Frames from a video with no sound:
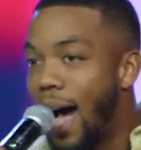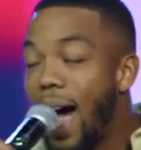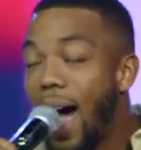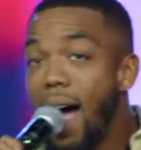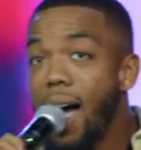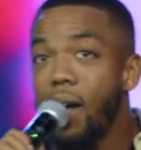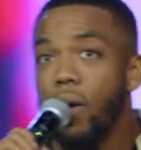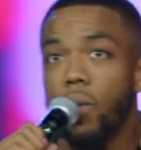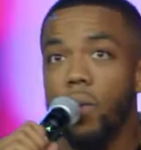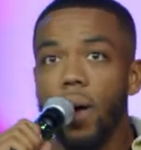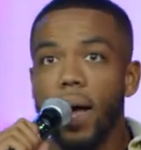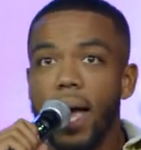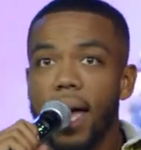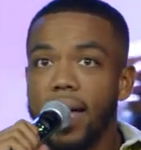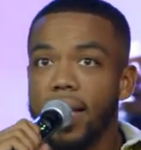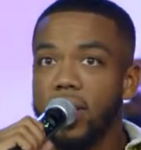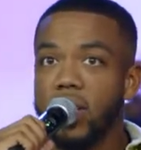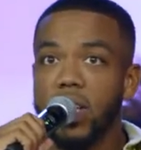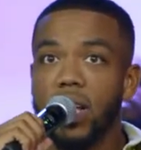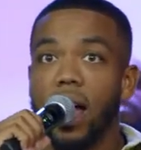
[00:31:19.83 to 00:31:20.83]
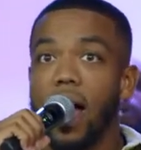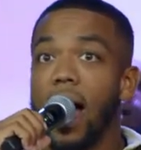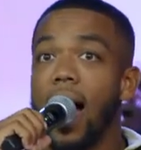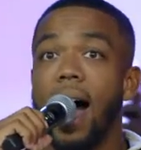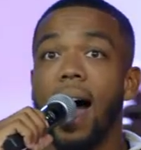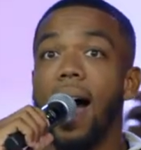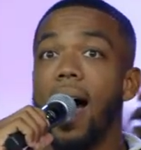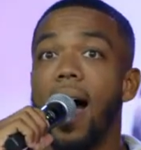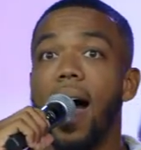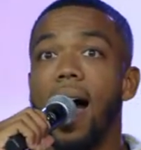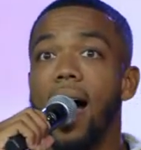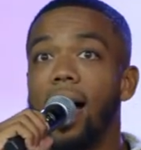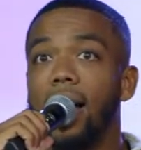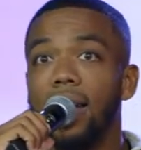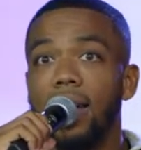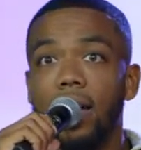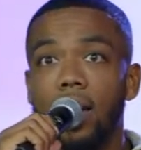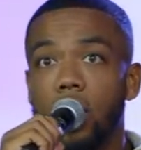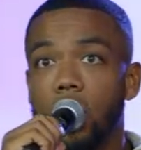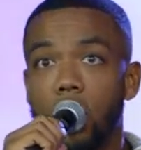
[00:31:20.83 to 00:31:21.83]
I raise a
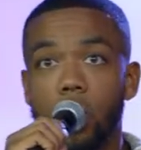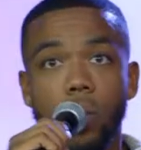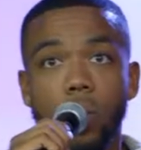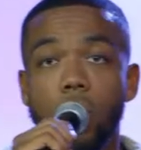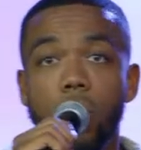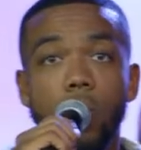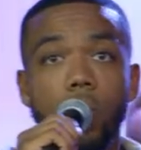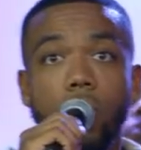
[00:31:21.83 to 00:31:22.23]
hallelujah.